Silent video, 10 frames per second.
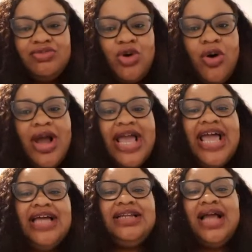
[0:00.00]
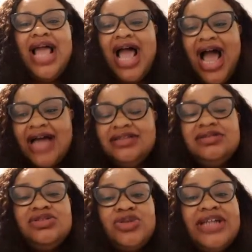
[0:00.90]
go ahead
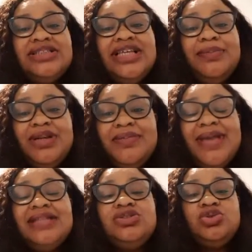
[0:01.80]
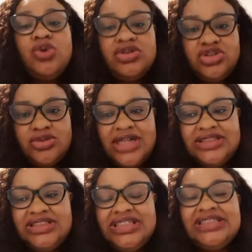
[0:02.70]
and try to implement those
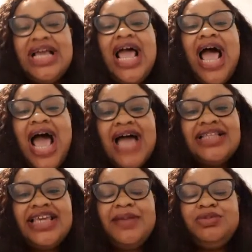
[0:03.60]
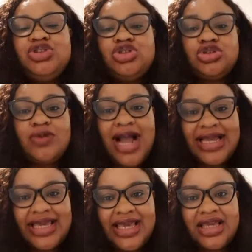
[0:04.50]
strategies and keep
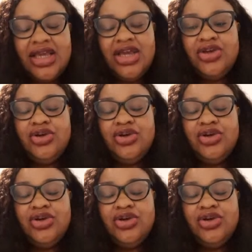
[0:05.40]
tracking,